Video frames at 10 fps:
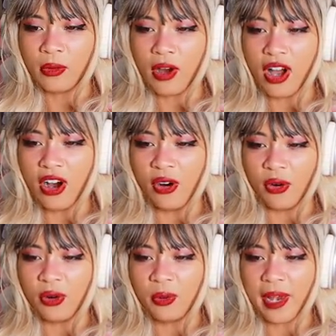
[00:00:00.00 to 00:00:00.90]

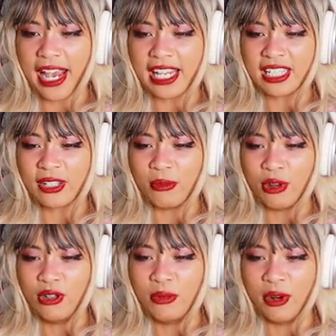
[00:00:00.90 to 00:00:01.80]
Whoa, wait,
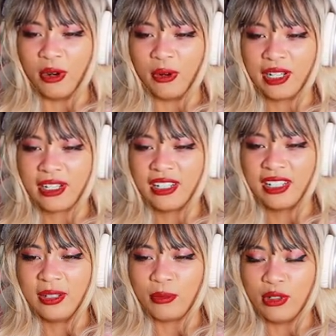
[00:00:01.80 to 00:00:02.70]
Muumuu.
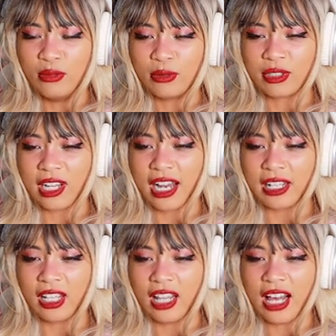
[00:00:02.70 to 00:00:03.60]
Muumuu's
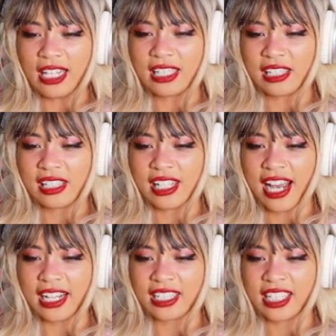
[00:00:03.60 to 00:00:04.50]
got lots of stacks